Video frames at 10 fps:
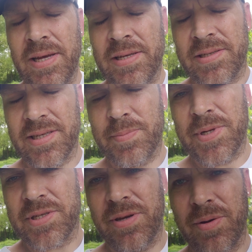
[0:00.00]
6
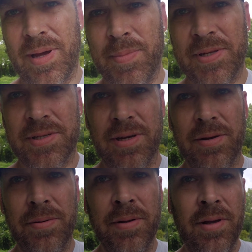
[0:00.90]
months ago, 8 months
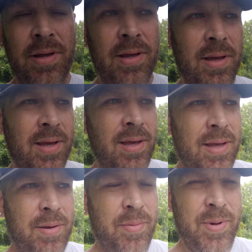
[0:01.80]
ago.
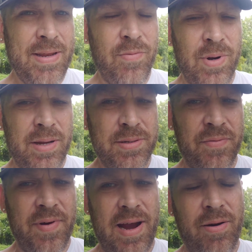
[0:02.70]
But even when it comes to
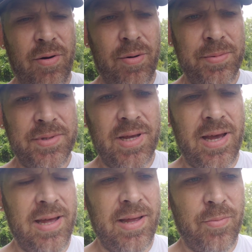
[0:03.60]
firearms,
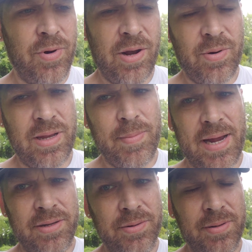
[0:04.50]
we're not going to get
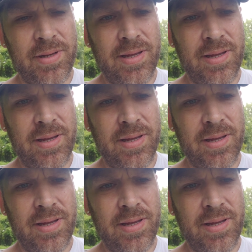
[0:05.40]
back to it.